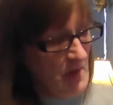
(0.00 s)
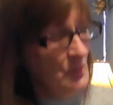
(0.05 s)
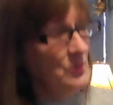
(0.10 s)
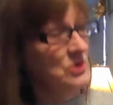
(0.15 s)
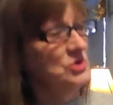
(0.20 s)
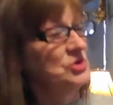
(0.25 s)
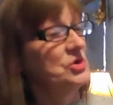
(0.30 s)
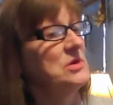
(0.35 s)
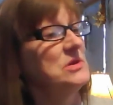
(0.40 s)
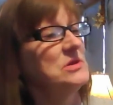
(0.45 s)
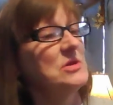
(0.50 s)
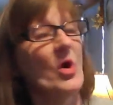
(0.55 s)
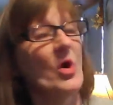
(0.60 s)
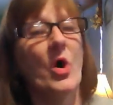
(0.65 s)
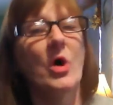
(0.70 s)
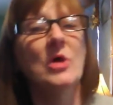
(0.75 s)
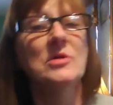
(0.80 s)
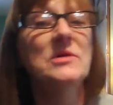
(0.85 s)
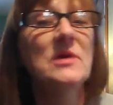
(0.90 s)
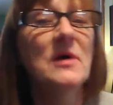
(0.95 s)
when she's
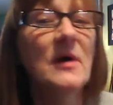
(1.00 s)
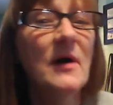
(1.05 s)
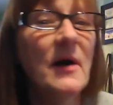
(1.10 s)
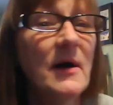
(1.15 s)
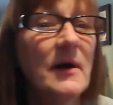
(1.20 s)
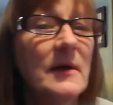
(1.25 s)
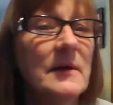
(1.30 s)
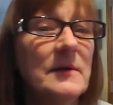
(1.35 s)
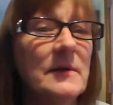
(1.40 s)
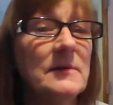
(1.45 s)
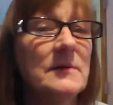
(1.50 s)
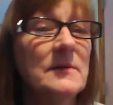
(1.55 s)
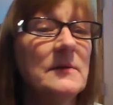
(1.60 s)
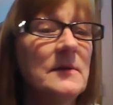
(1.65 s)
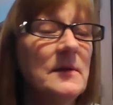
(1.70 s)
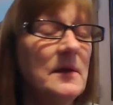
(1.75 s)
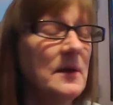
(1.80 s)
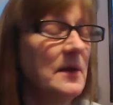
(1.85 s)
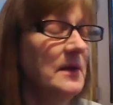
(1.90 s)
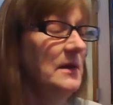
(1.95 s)
all done,
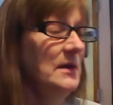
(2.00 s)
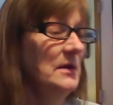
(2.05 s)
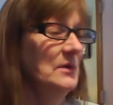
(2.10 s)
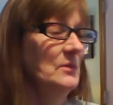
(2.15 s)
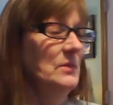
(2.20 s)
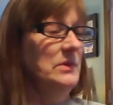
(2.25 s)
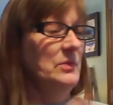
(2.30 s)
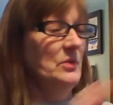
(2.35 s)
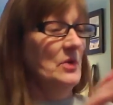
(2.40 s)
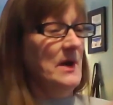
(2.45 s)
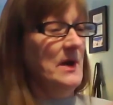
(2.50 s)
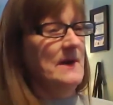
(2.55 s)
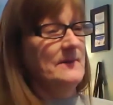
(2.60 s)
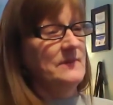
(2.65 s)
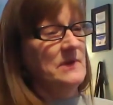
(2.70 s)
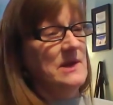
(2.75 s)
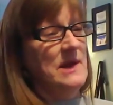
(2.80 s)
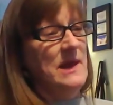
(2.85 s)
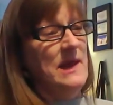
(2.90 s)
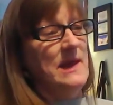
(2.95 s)
we will have
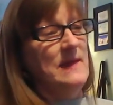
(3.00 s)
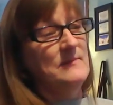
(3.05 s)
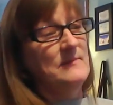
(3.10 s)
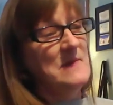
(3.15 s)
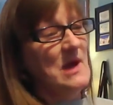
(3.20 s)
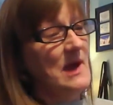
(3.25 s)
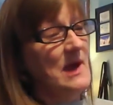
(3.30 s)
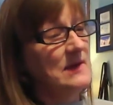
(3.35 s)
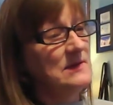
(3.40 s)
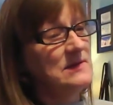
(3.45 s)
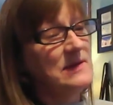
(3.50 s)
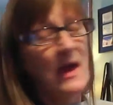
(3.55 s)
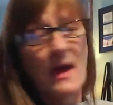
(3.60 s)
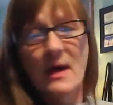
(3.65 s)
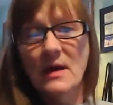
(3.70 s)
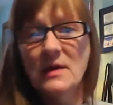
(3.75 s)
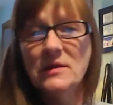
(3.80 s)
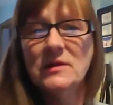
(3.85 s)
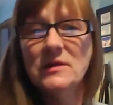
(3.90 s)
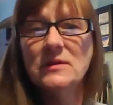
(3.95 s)
a name
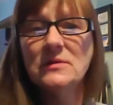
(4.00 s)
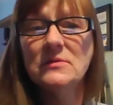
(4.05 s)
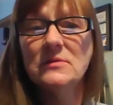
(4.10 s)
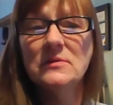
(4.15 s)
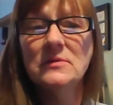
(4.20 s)
contest